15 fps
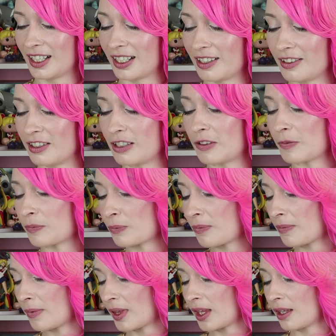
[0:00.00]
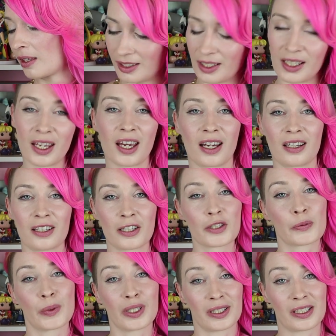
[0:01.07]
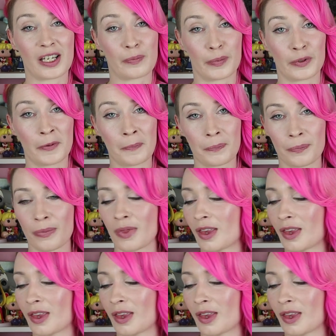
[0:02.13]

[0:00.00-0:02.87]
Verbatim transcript: I don't know. Yeah, here's one example.